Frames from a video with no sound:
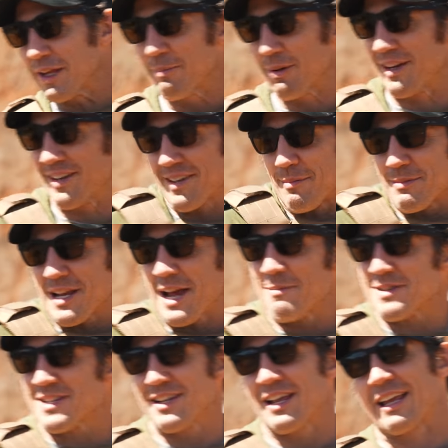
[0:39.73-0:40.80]
but
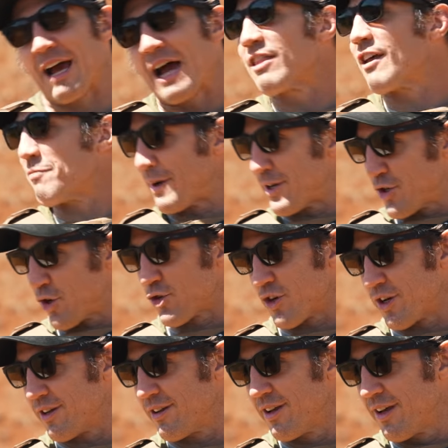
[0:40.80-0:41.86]
sometimes, like, I love my
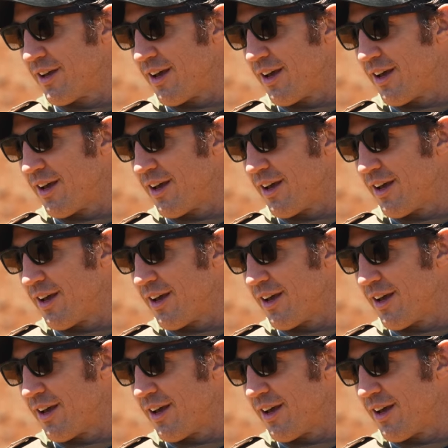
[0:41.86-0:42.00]
children.